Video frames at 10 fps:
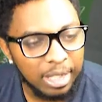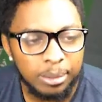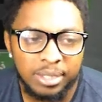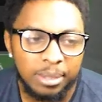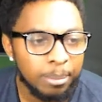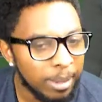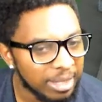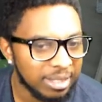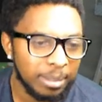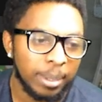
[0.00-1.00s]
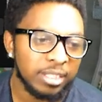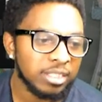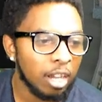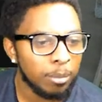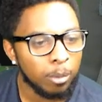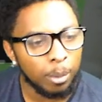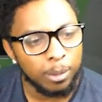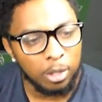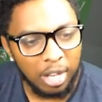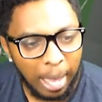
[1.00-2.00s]
Shelton Mixon, my sophomore
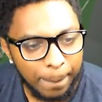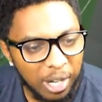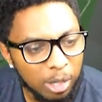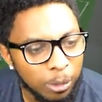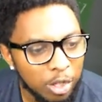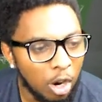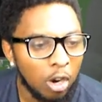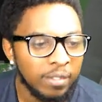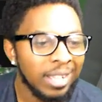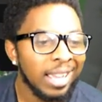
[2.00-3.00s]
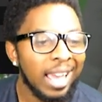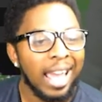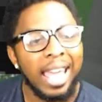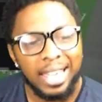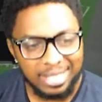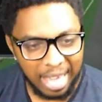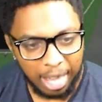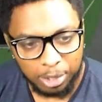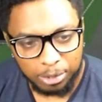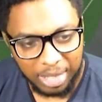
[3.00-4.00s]
middle linebacker, went off. Eight
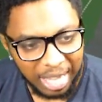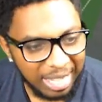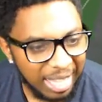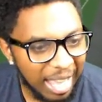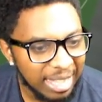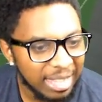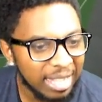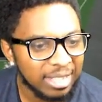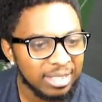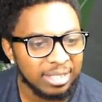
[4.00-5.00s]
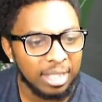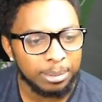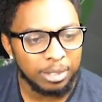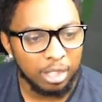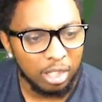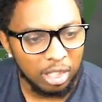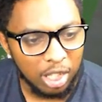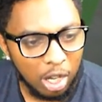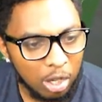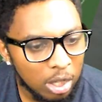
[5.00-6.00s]
tackles, and he had that interception
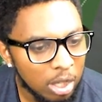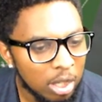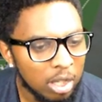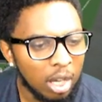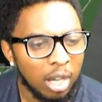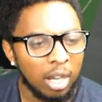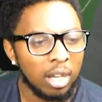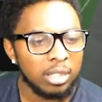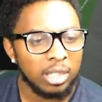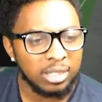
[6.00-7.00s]
early on. Uh,